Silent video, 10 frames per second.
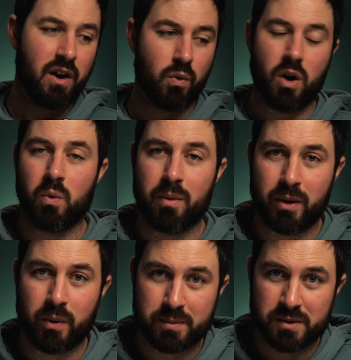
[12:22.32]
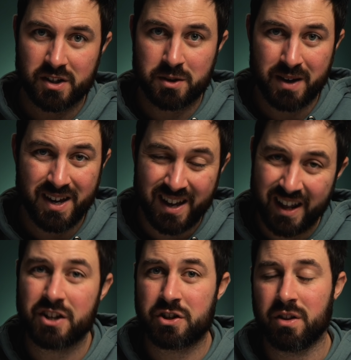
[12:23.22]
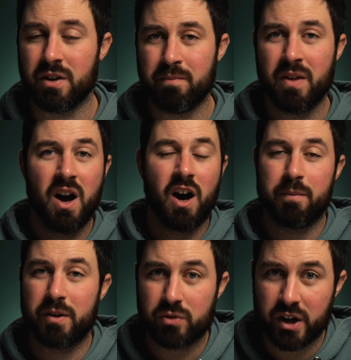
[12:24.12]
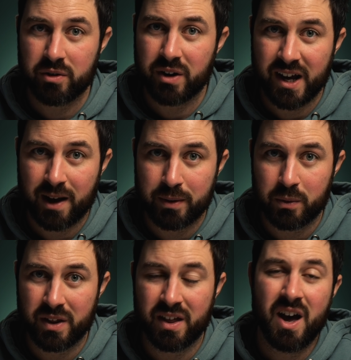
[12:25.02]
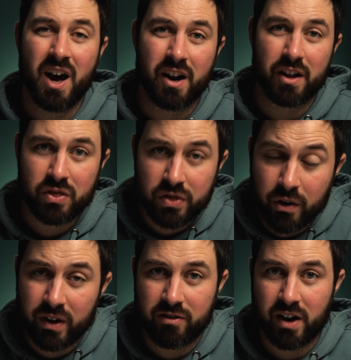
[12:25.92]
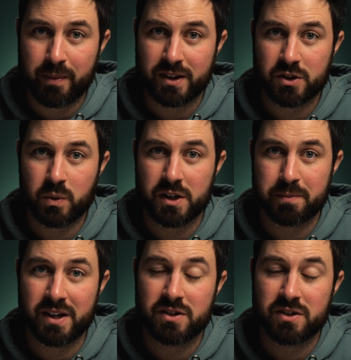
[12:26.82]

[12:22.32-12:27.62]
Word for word: of what I want my website to be, and each of them I've been really, really happy with, and I thoroughly recommend Squarespace.